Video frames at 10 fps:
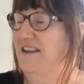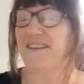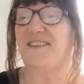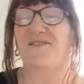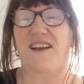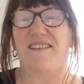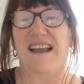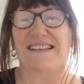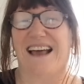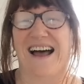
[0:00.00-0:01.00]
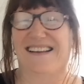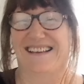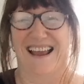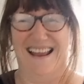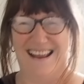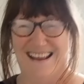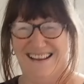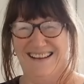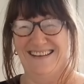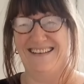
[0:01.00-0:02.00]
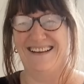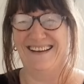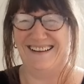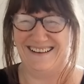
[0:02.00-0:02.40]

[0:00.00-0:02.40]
no, it's not very exciting.